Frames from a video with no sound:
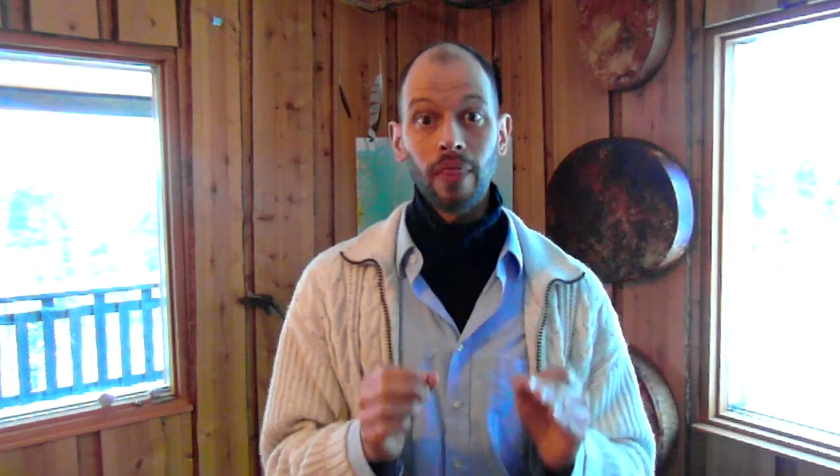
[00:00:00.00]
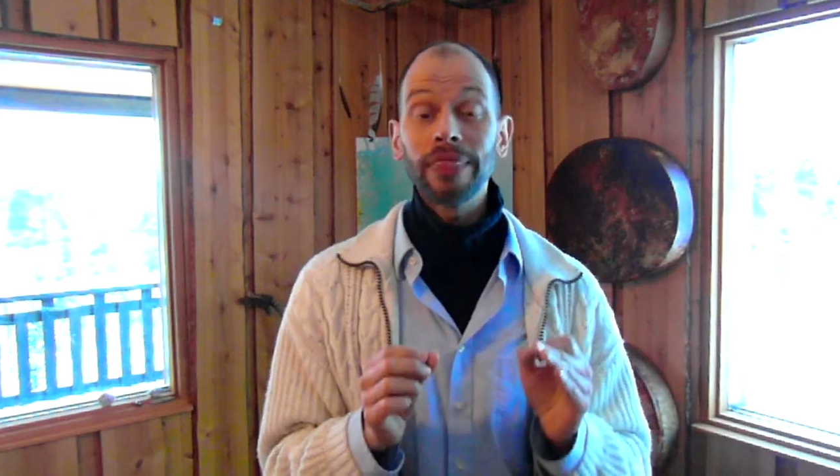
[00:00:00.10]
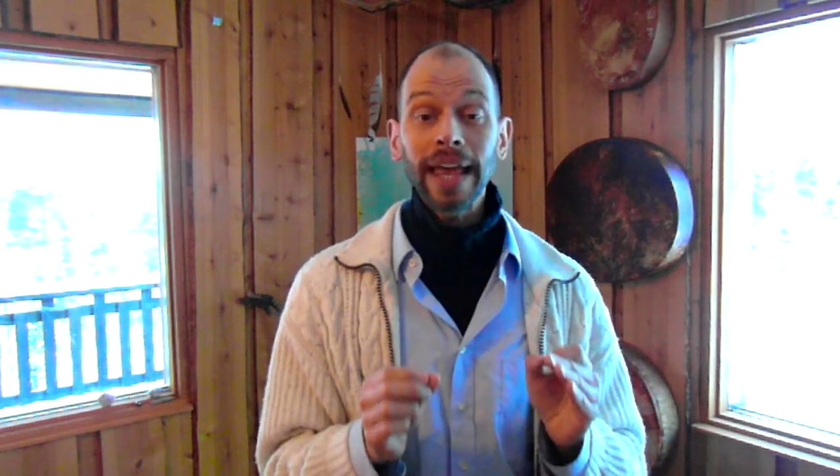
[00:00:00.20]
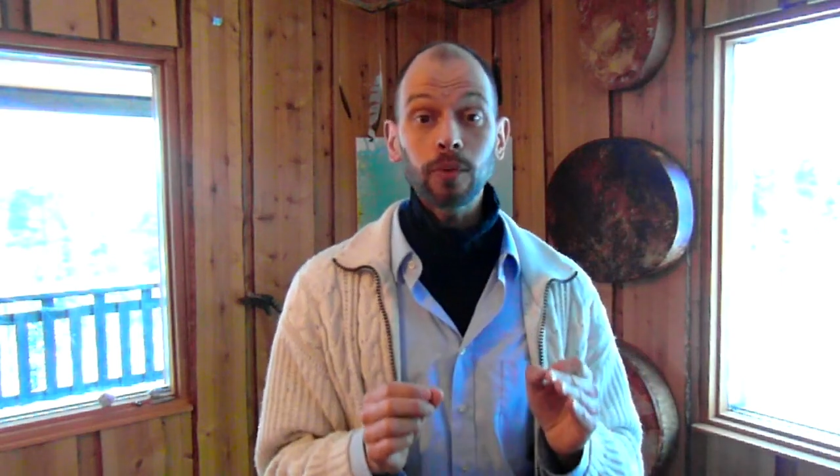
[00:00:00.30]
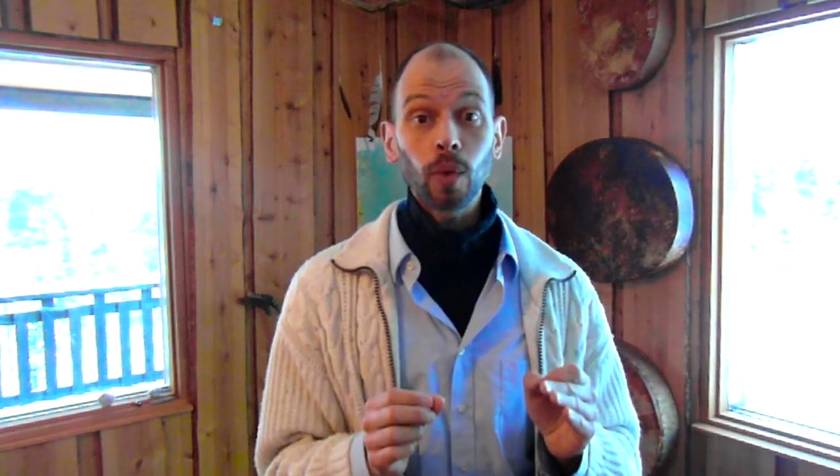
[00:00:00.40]

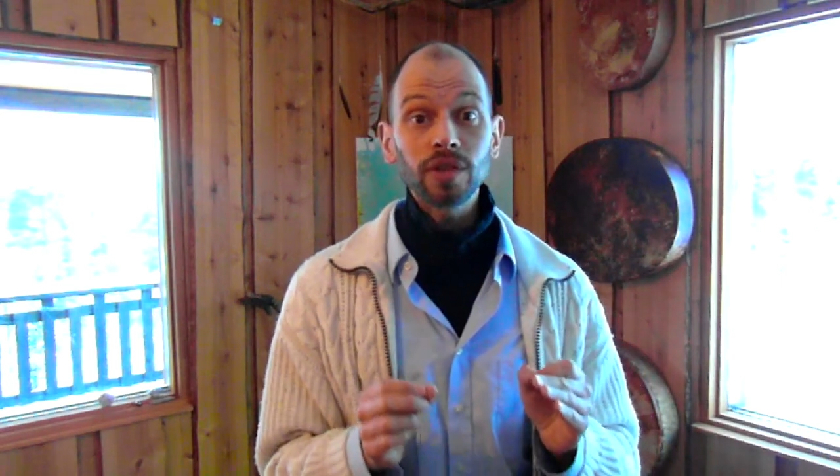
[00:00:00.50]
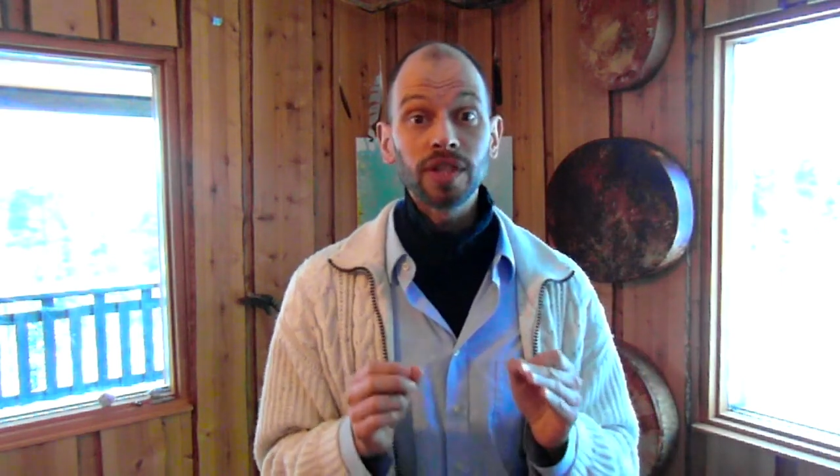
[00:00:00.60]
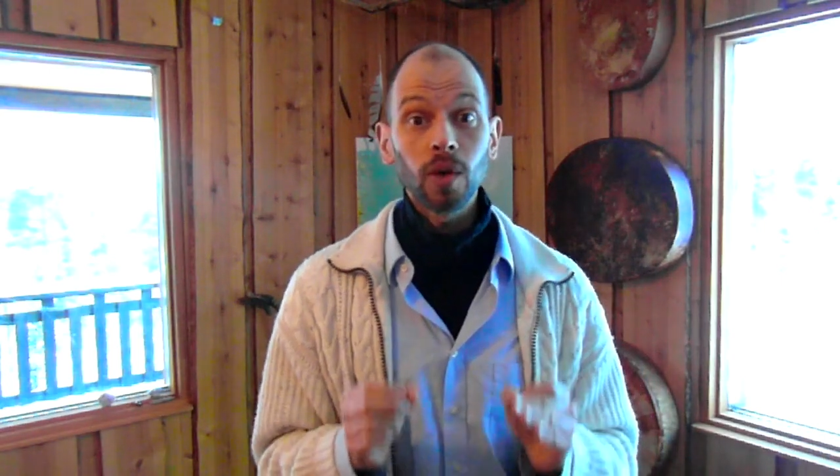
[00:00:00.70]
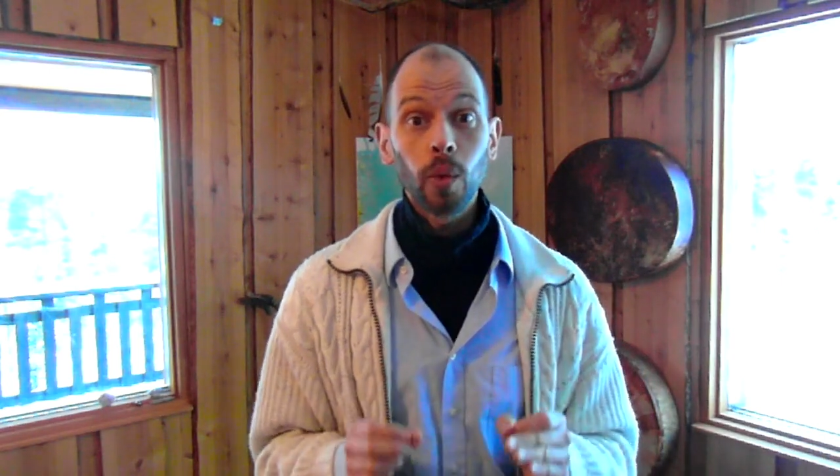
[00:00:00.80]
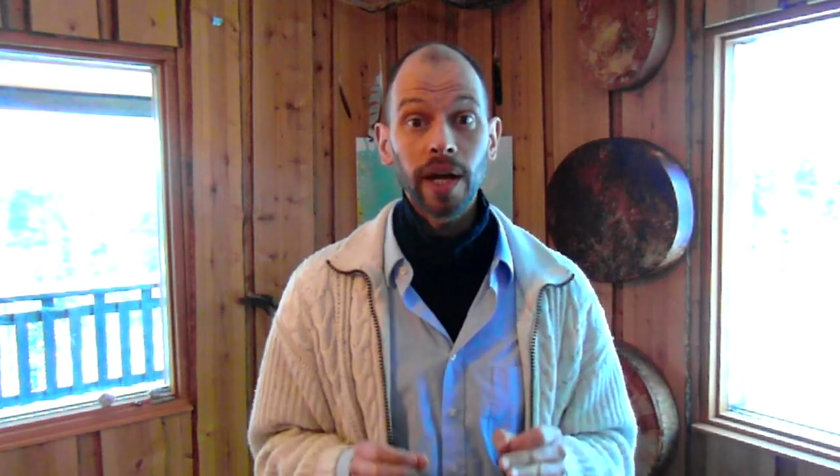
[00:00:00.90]
That was
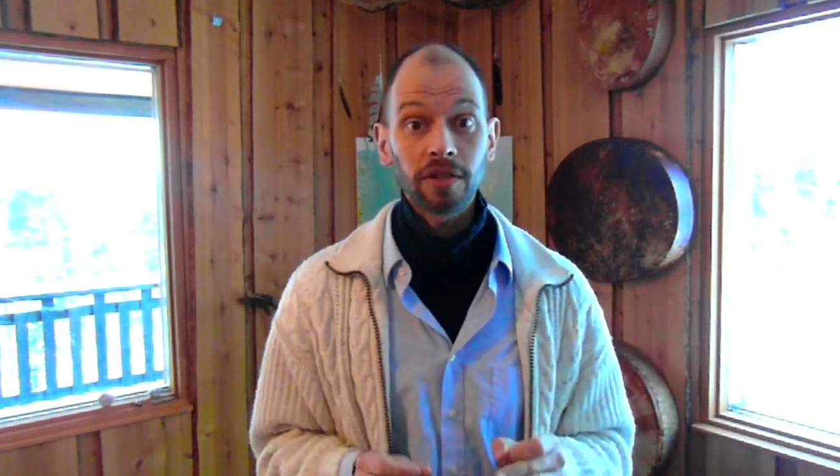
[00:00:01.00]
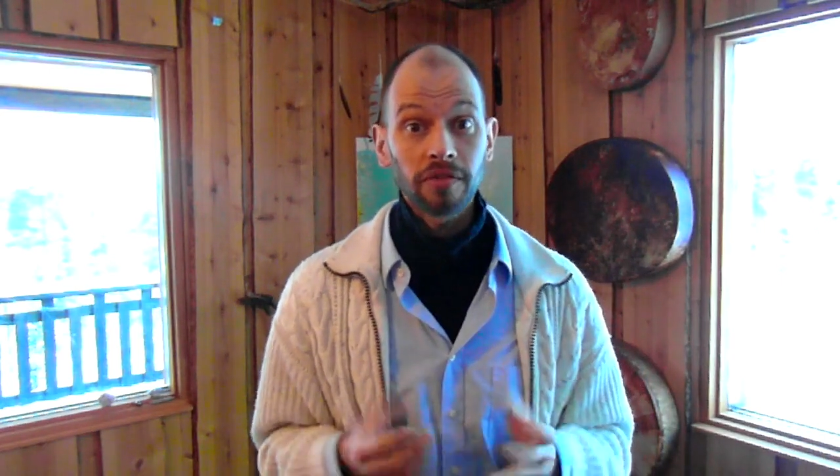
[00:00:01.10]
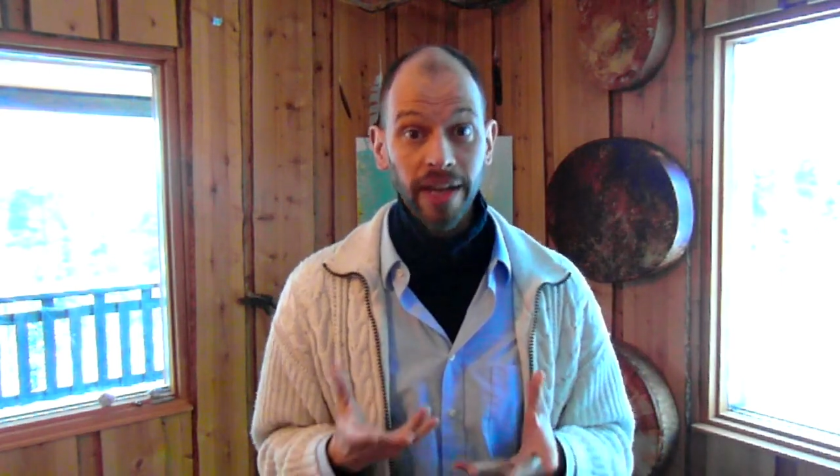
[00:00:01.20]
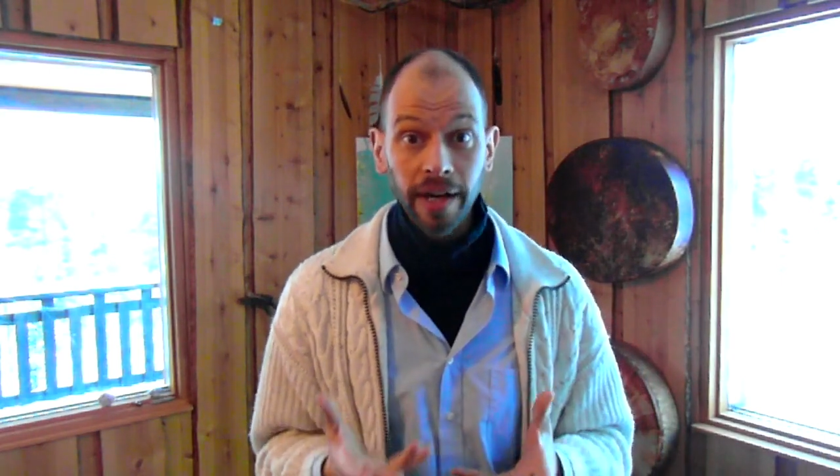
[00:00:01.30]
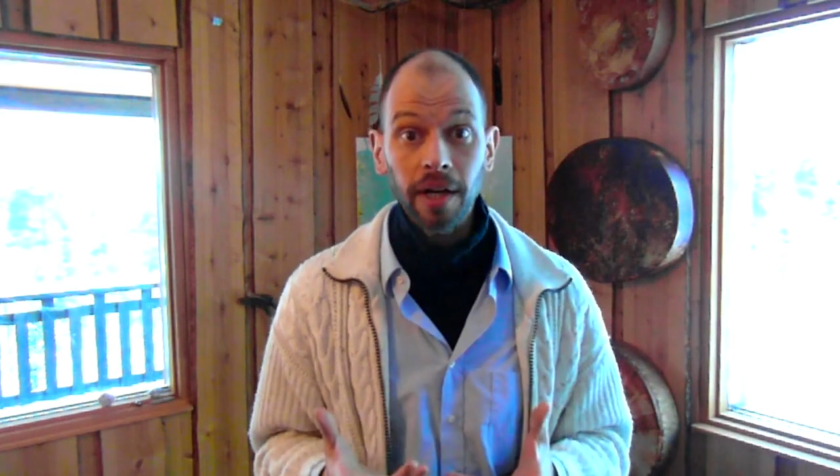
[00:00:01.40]
the awareness of
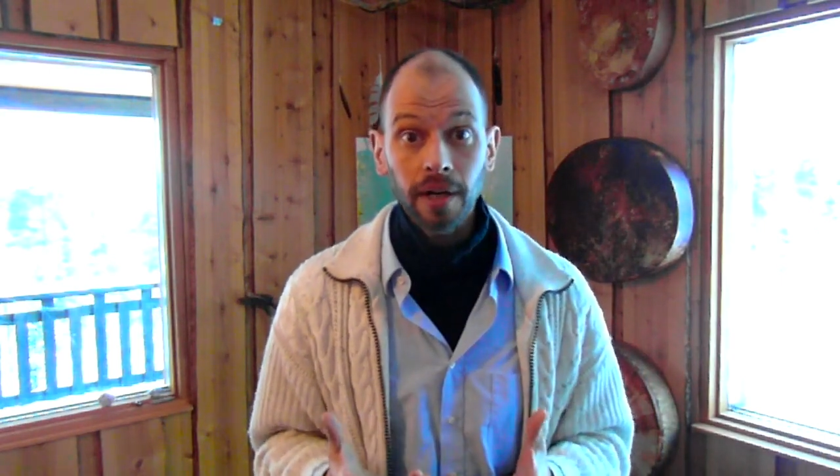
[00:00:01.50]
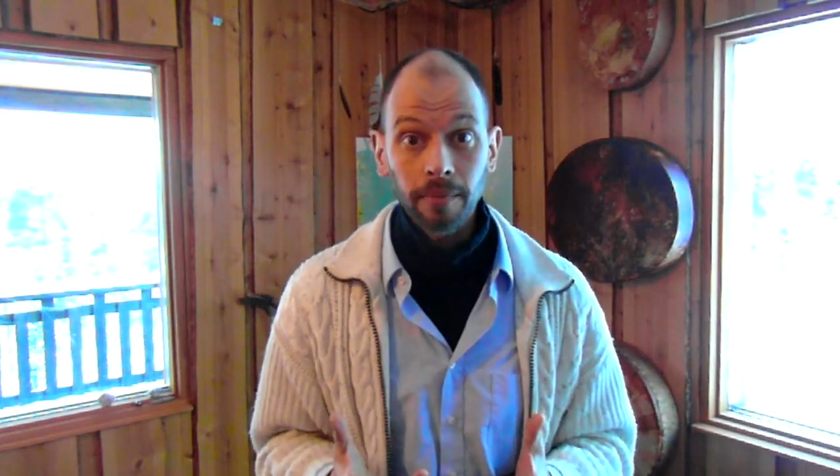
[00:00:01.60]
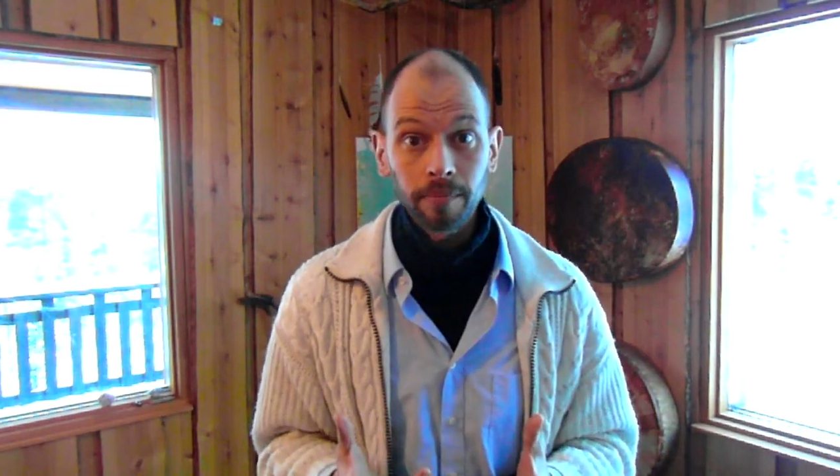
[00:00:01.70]
error.